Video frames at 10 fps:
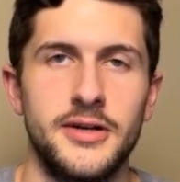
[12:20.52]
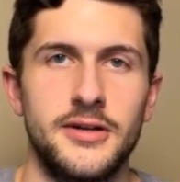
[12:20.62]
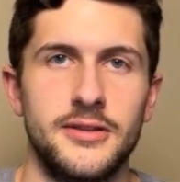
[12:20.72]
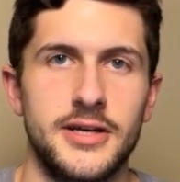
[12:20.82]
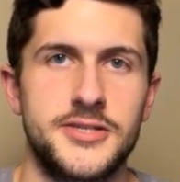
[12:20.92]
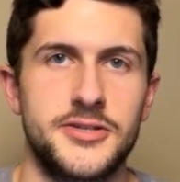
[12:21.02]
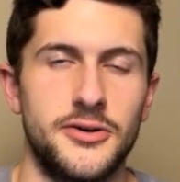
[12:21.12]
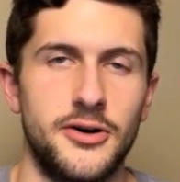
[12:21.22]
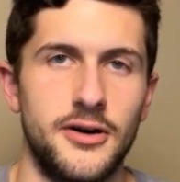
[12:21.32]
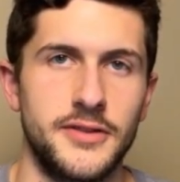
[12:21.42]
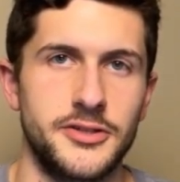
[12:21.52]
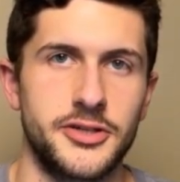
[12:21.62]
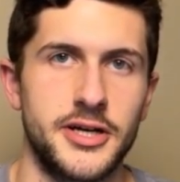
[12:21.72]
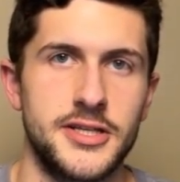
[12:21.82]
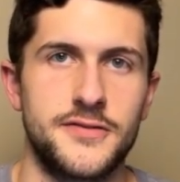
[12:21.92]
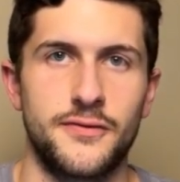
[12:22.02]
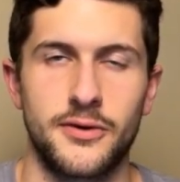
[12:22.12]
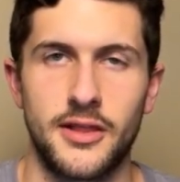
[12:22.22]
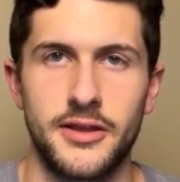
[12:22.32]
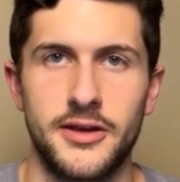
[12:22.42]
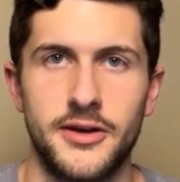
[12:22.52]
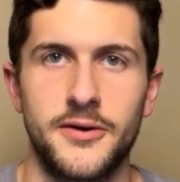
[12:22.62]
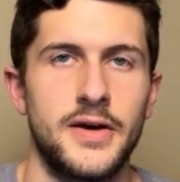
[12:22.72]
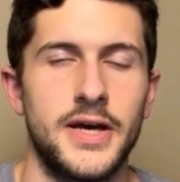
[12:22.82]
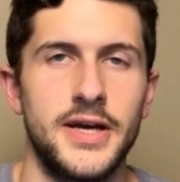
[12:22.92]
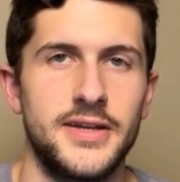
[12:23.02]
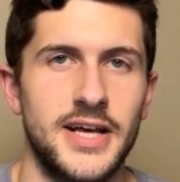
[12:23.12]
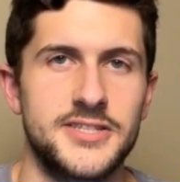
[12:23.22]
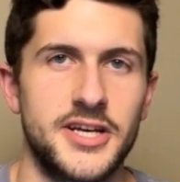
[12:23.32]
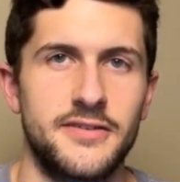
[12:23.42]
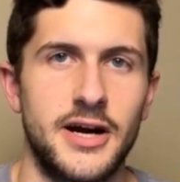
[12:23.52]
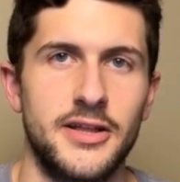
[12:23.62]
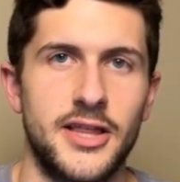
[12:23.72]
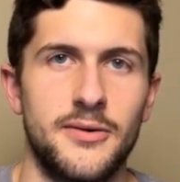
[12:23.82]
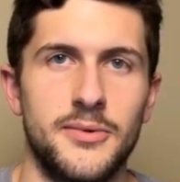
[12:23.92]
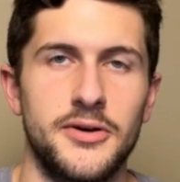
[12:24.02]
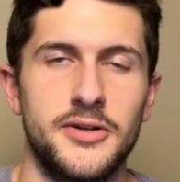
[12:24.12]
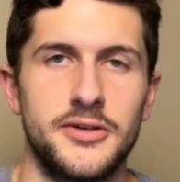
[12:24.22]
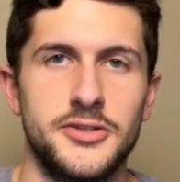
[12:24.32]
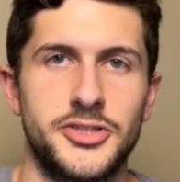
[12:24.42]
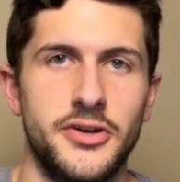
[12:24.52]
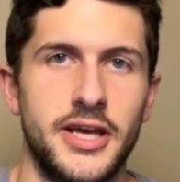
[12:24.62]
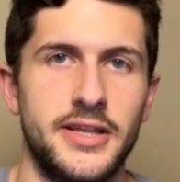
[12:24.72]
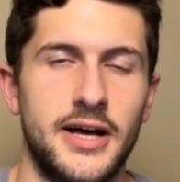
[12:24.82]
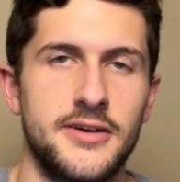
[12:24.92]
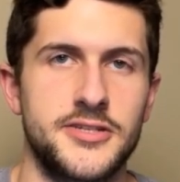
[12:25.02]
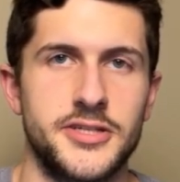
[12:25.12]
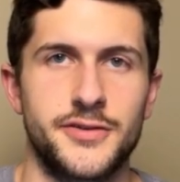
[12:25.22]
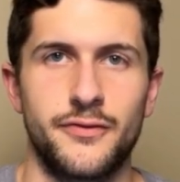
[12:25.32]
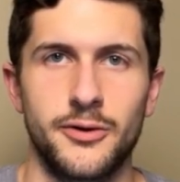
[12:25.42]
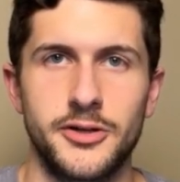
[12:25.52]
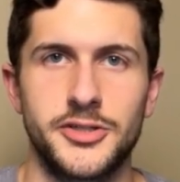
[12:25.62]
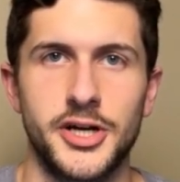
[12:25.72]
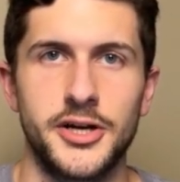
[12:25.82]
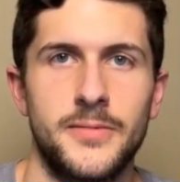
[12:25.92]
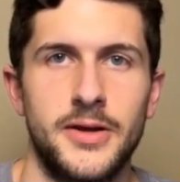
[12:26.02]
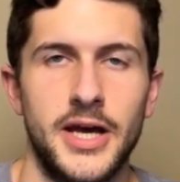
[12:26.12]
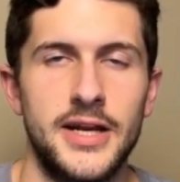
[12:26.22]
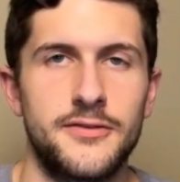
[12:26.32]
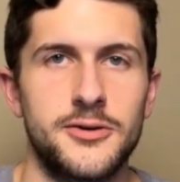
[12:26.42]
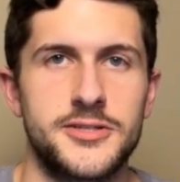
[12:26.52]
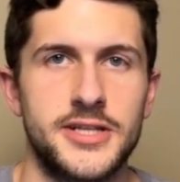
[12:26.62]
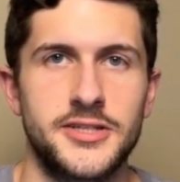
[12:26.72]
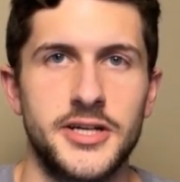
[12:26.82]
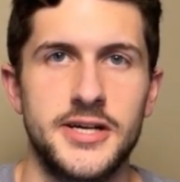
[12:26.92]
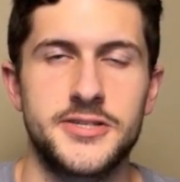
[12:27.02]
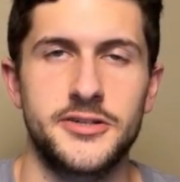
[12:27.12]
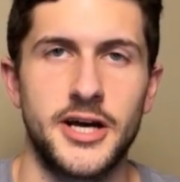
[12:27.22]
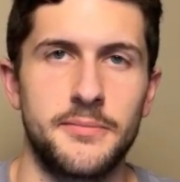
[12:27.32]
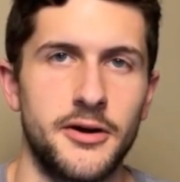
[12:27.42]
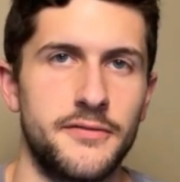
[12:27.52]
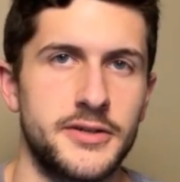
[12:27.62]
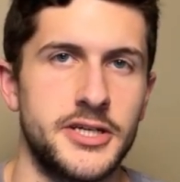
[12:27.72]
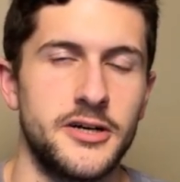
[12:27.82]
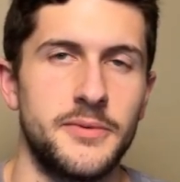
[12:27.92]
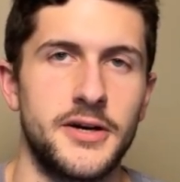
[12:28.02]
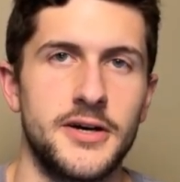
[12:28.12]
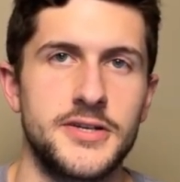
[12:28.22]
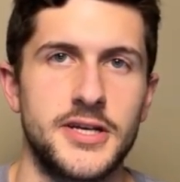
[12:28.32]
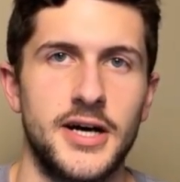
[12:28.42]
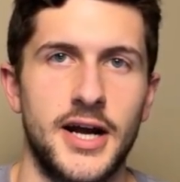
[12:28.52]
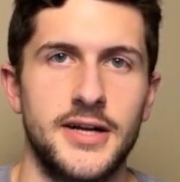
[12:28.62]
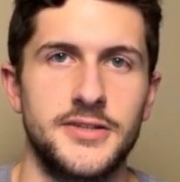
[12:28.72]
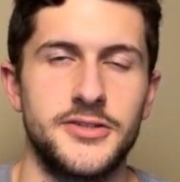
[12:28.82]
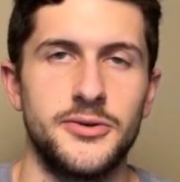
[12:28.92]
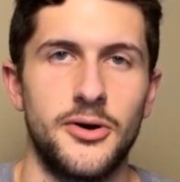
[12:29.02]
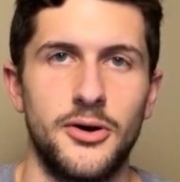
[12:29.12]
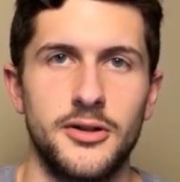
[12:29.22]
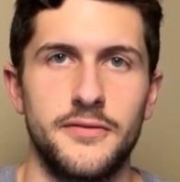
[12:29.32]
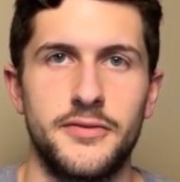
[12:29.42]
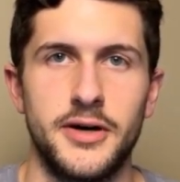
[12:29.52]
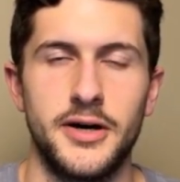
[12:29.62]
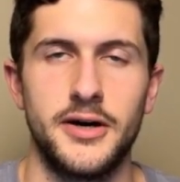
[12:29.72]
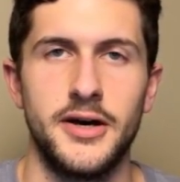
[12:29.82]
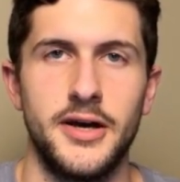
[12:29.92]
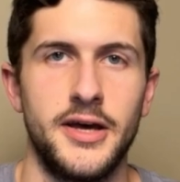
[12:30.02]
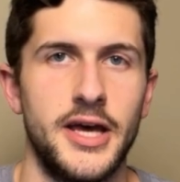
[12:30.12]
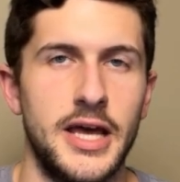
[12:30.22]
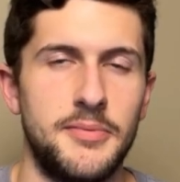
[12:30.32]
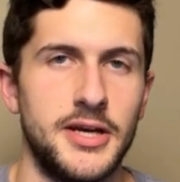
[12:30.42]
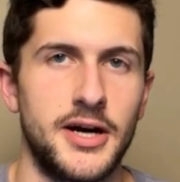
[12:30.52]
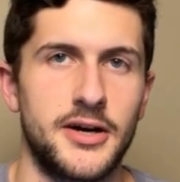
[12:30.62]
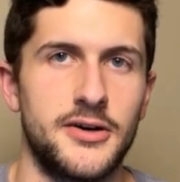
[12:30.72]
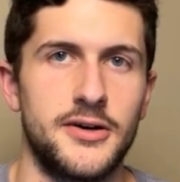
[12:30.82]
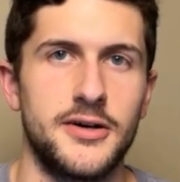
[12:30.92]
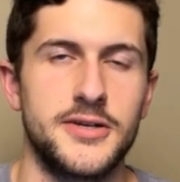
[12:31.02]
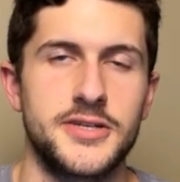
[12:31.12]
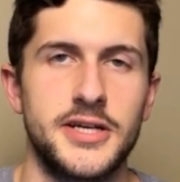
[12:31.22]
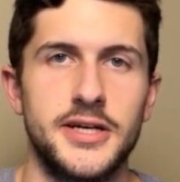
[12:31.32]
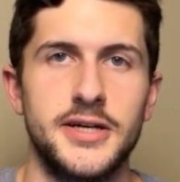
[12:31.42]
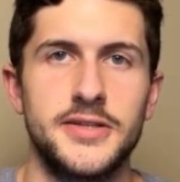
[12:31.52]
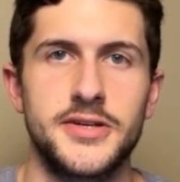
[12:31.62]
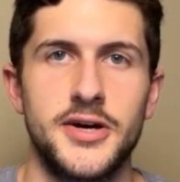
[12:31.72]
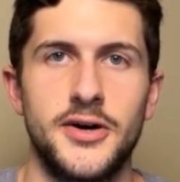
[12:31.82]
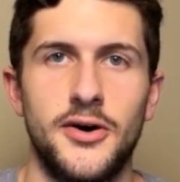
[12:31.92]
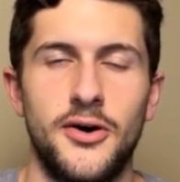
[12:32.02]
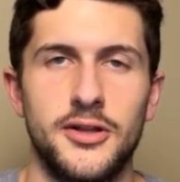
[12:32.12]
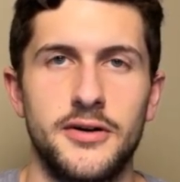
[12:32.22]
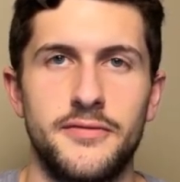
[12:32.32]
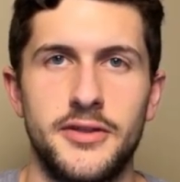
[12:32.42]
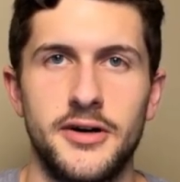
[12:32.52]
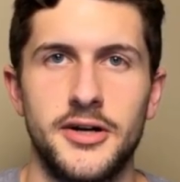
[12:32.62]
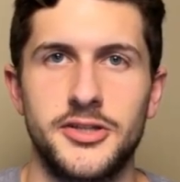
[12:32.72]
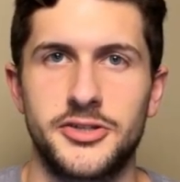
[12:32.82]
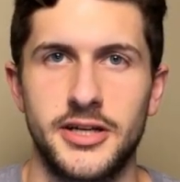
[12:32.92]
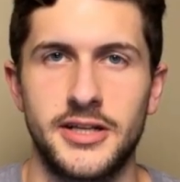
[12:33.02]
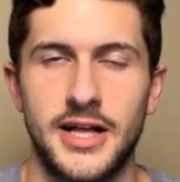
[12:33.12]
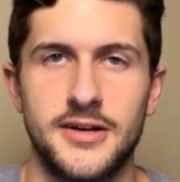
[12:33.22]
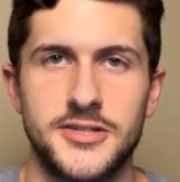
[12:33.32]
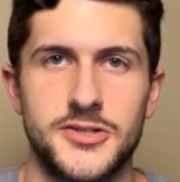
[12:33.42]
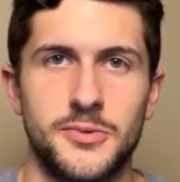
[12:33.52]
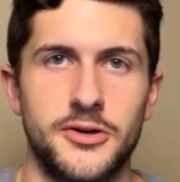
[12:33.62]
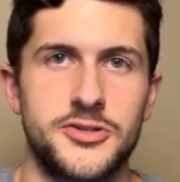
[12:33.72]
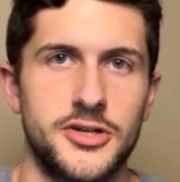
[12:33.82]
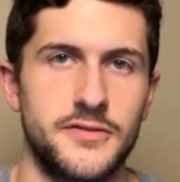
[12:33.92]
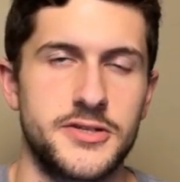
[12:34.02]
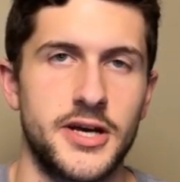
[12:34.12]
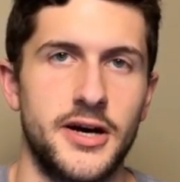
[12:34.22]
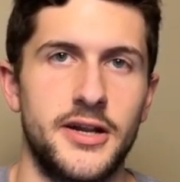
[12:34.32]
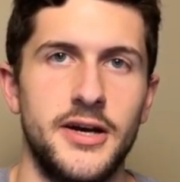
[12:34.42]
list all of the trades for the league, and lastly a route that would show the analysis for a trade. And of course, Next.js turned out perfect here because I got to do all of the API calls and all of the trade analysis work server-side,